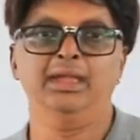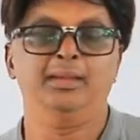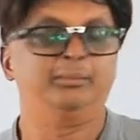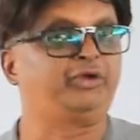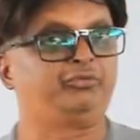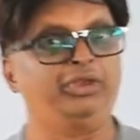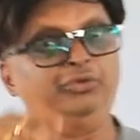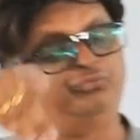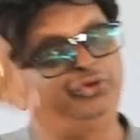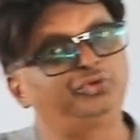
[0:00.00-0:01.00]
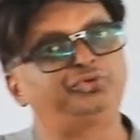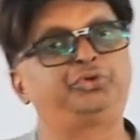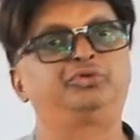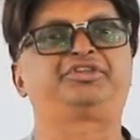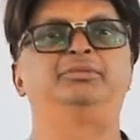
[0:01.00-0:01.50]
But when we
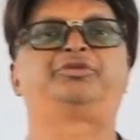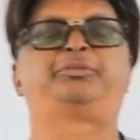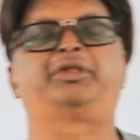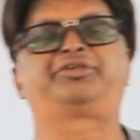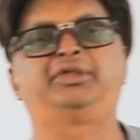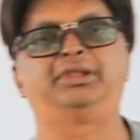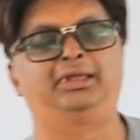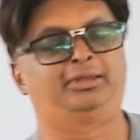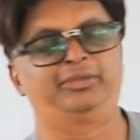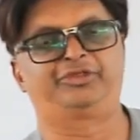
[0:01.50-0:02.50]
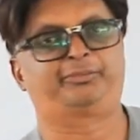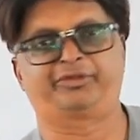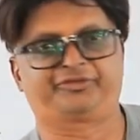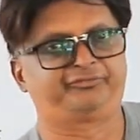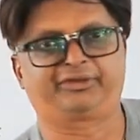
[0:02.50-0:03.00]
do some
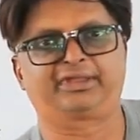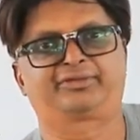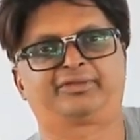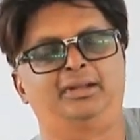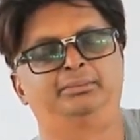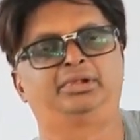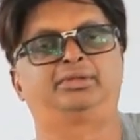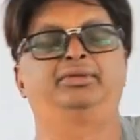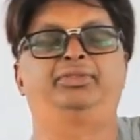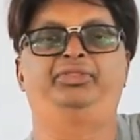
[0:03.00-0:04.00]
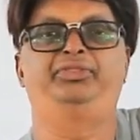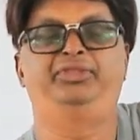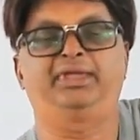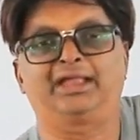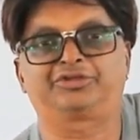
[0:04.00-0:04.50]
specific examples,
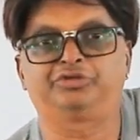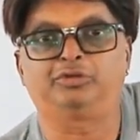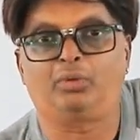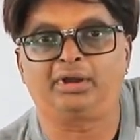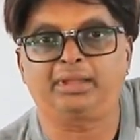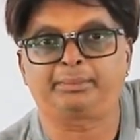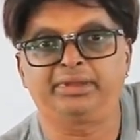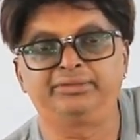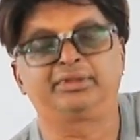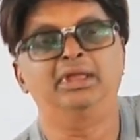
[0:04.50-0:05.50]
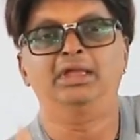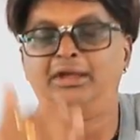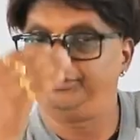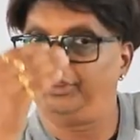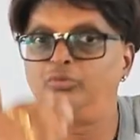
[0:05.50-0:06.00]
there actually what
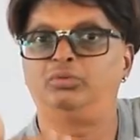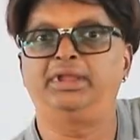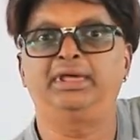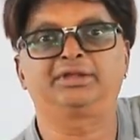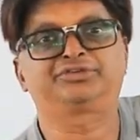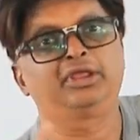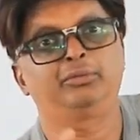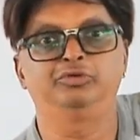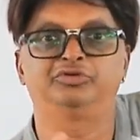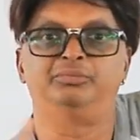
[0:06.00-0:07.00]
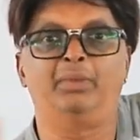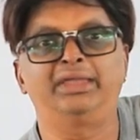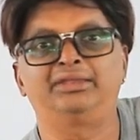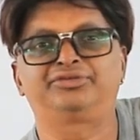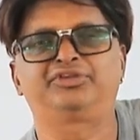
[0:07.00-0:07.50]
happens, downward direction I will use
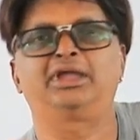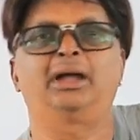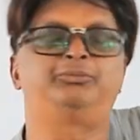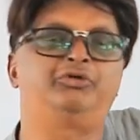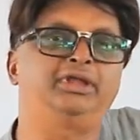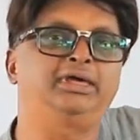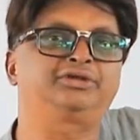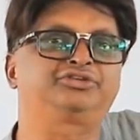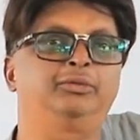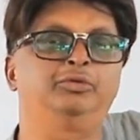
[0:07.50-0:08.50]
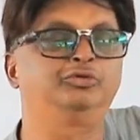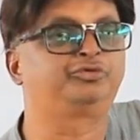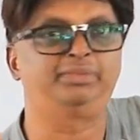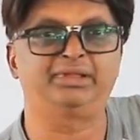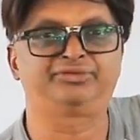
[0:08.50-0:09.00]
minus J, upward direction I will use
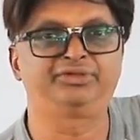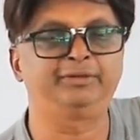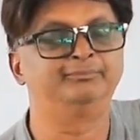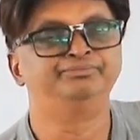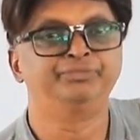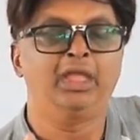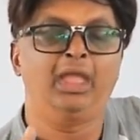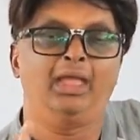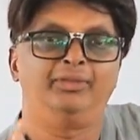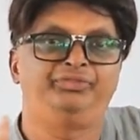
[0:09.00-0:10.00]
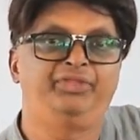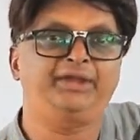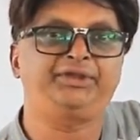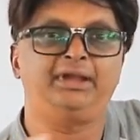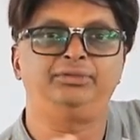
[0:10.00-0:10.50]
plus J.
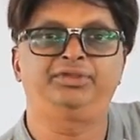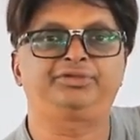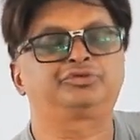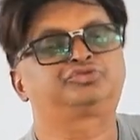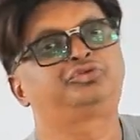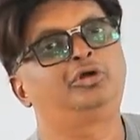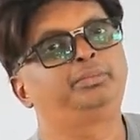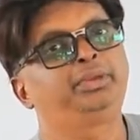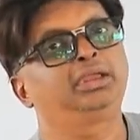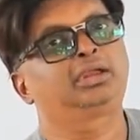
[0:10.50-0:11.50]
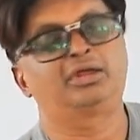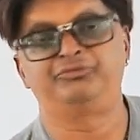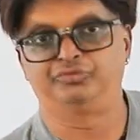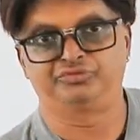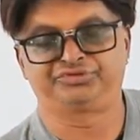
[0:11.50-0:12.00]
That and this should not be
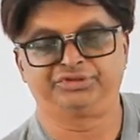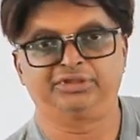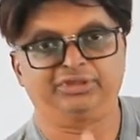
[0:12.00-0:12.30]
confused.